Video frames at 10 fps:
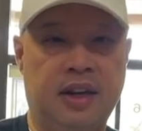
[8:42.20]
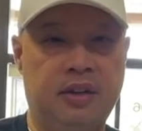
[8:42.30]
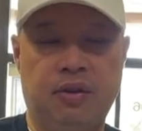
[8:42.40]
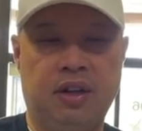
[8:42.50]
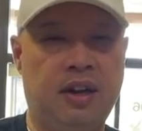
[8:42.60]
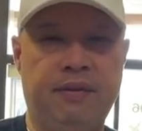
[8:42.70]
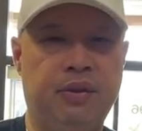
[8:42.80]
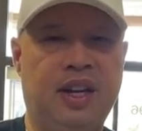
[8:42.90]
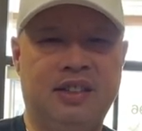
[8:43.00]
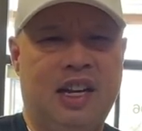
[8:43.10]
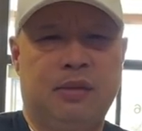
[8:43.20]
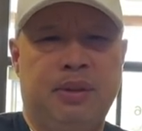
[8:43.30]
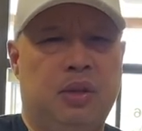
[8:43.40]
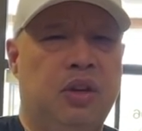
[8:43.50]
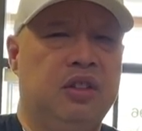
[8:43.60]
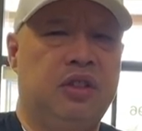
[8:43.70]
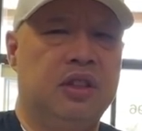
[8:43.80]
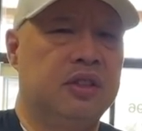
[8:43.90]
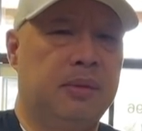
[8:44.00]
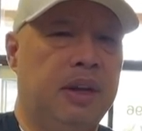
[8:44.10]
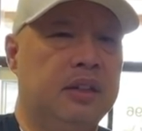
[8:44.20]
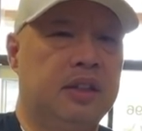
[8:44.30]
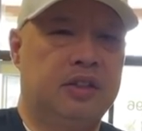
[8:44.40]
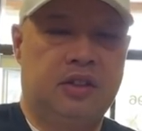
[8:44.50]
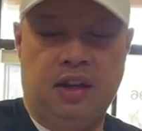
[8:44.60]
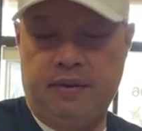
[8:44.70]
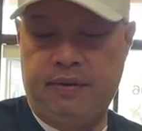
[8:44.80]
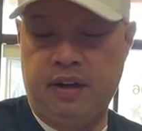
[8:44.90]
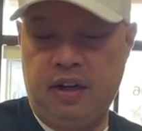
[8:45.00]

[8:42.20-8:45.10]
I know a lot of you guys ask me questions about this stuff,